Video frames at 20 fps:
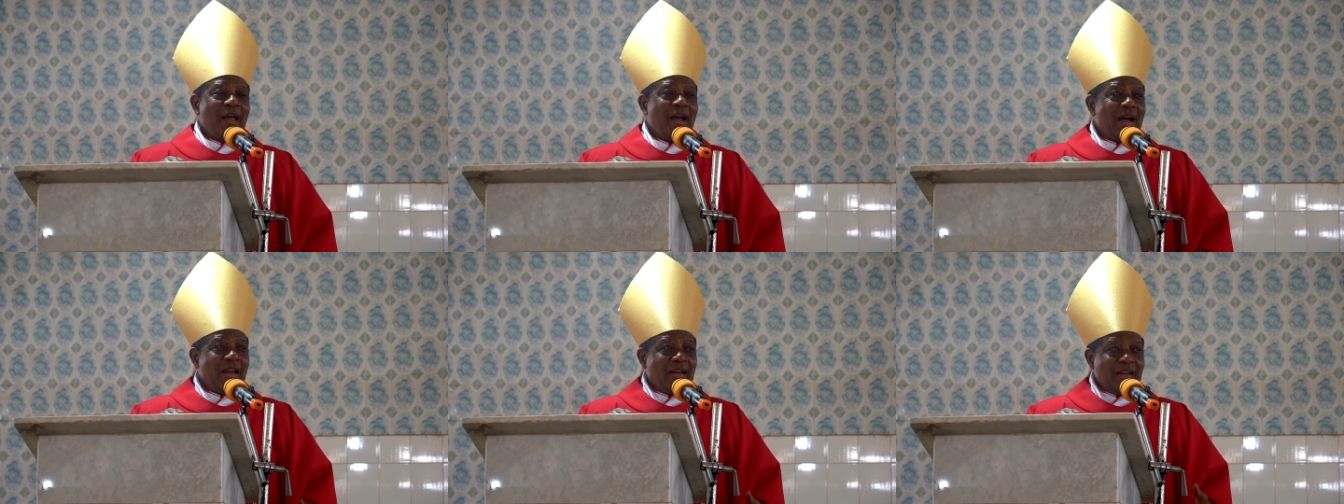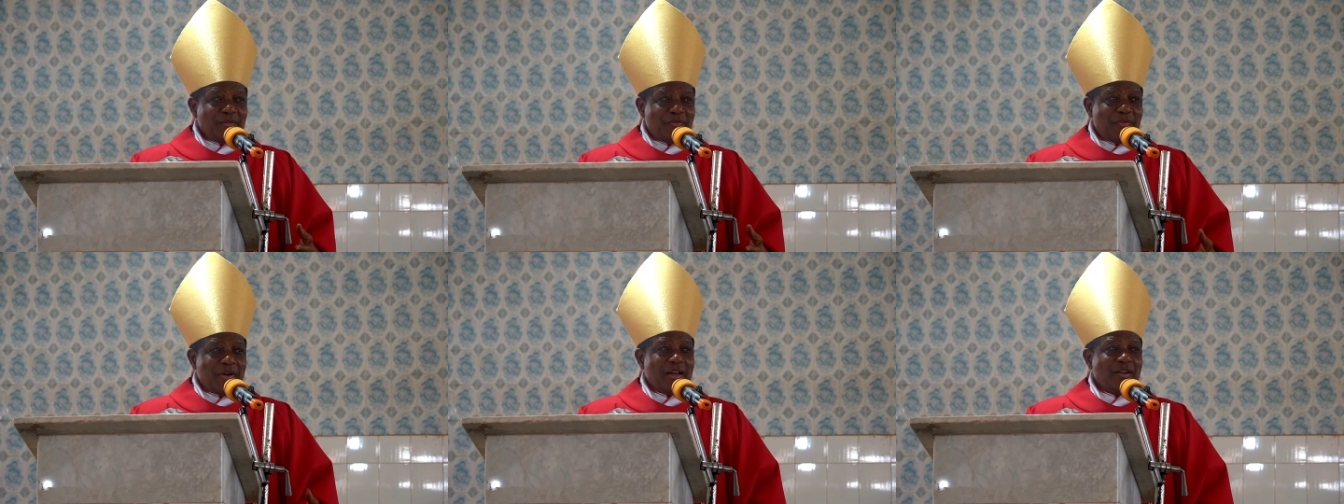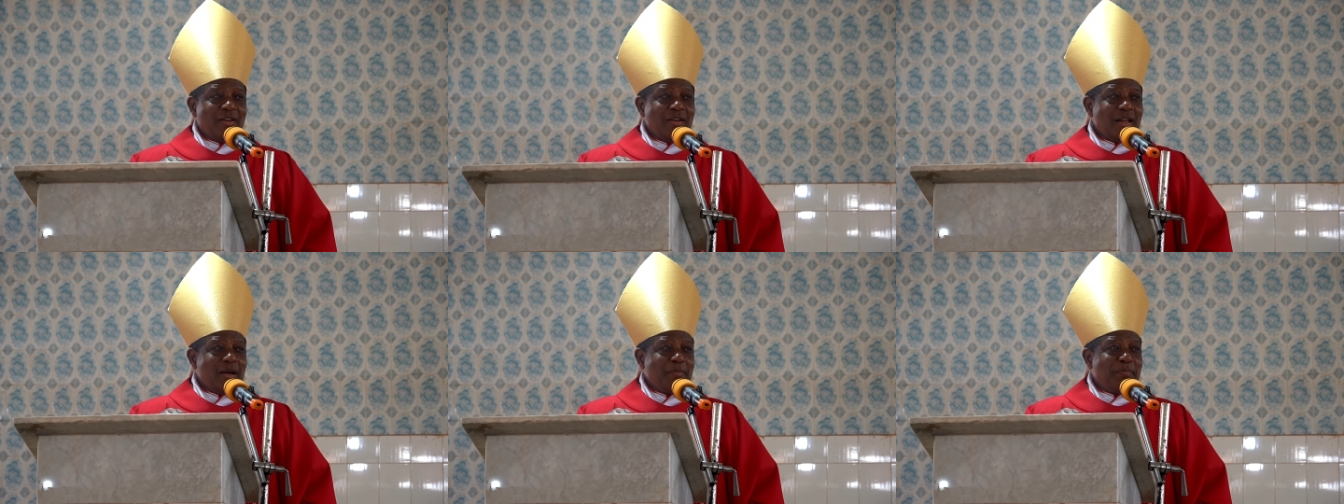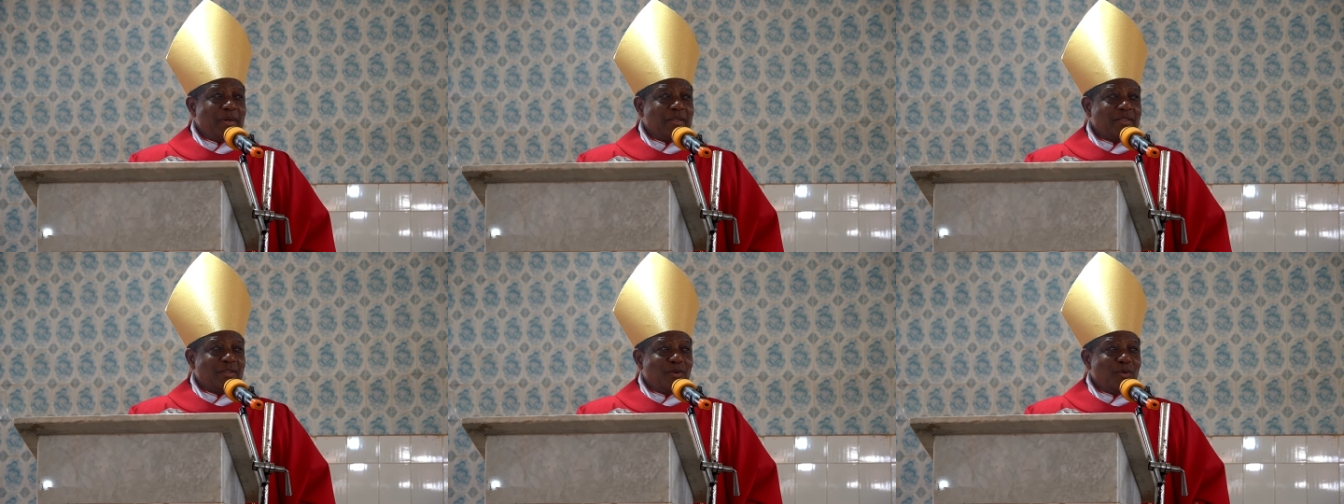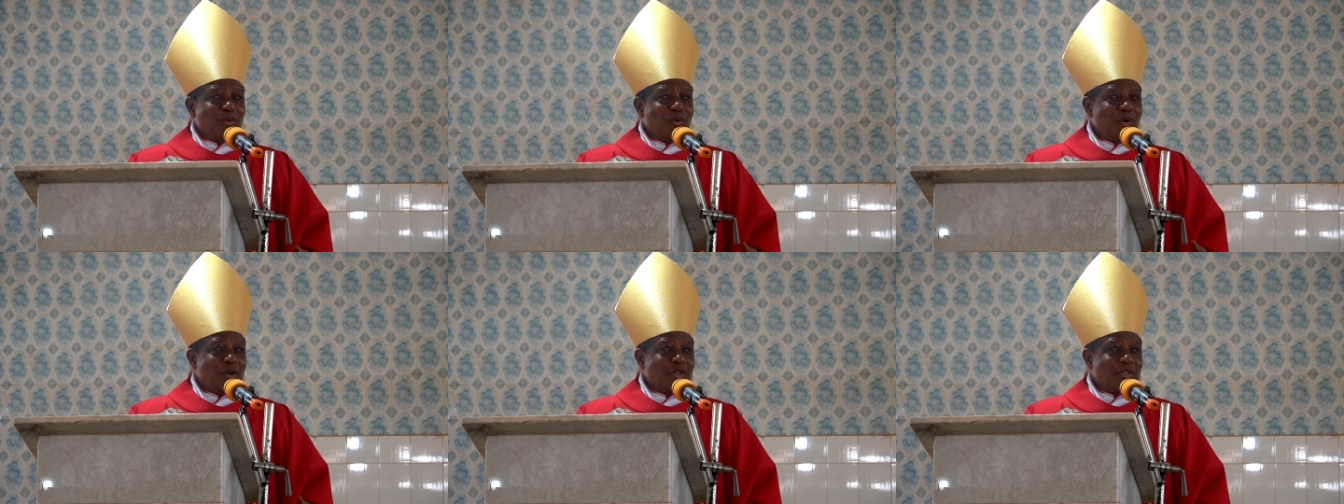And if another
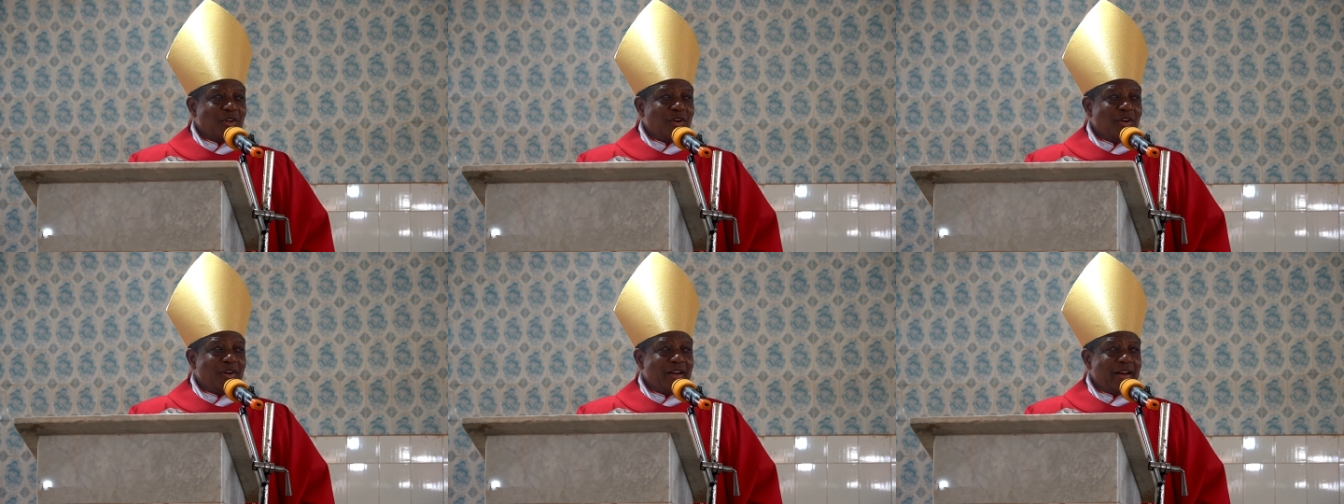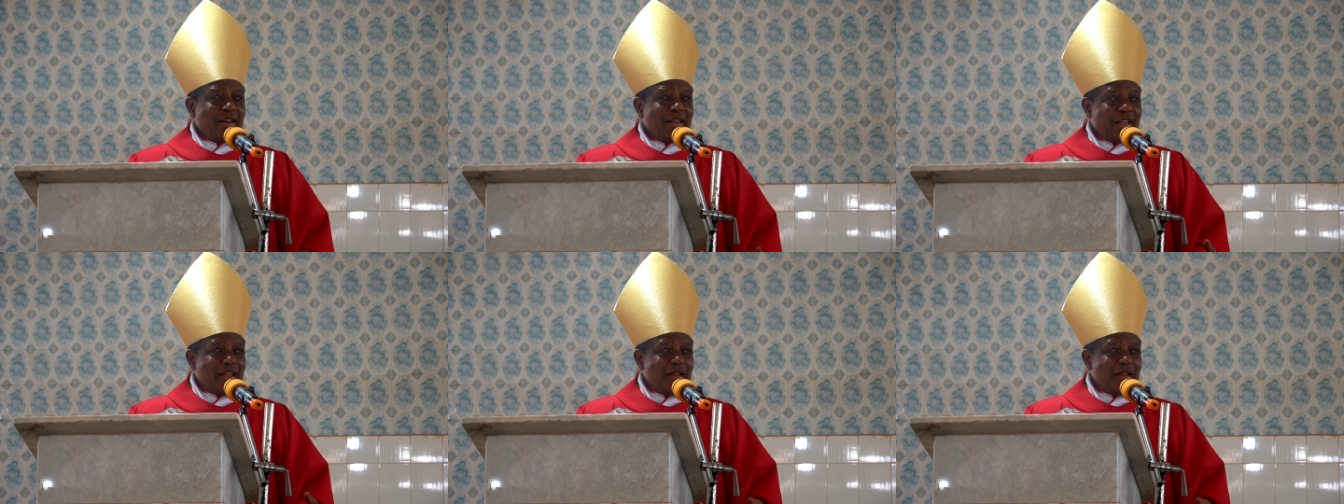person who was hungry